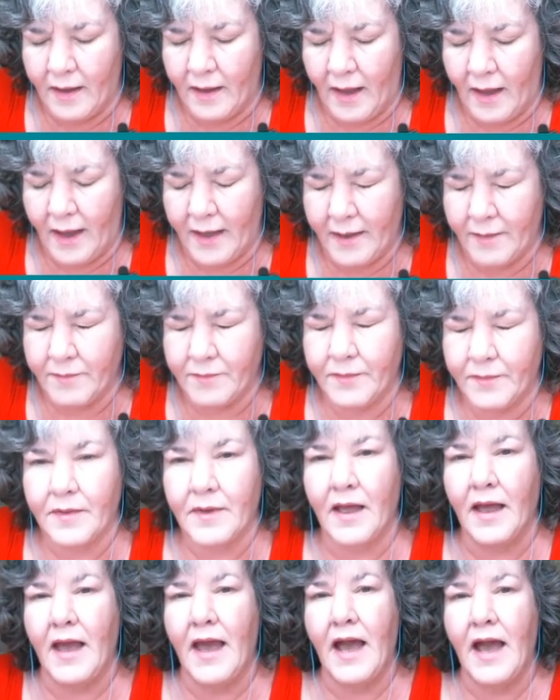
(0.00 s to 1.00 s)
I am
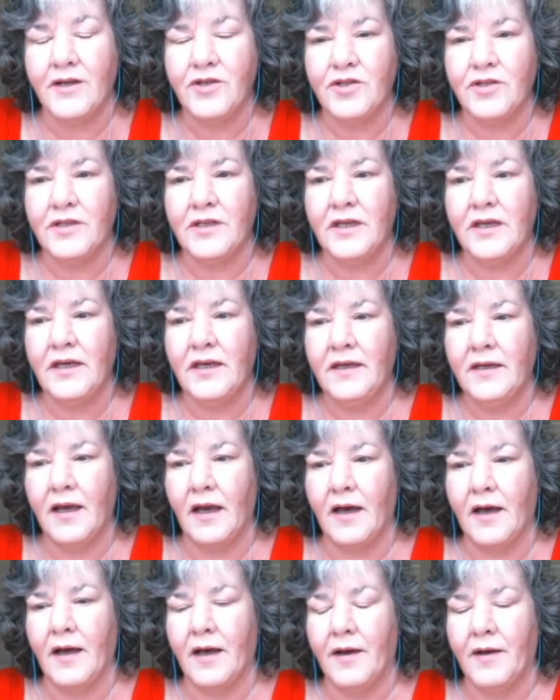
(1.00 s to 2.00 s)
actually,
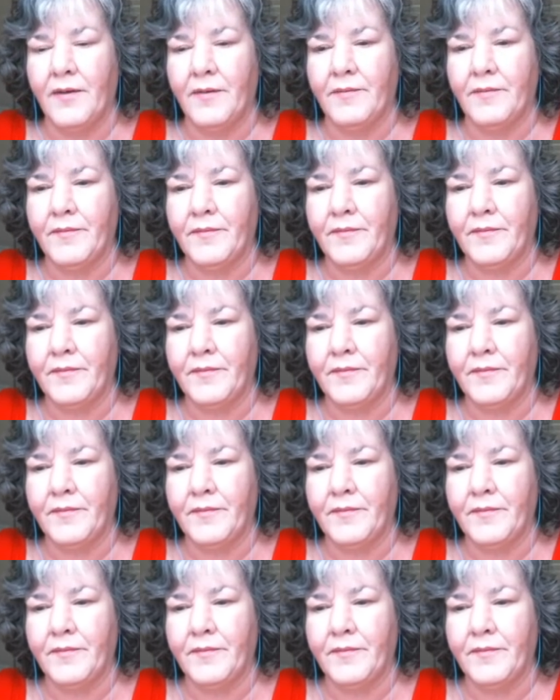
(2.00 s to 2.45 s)
I've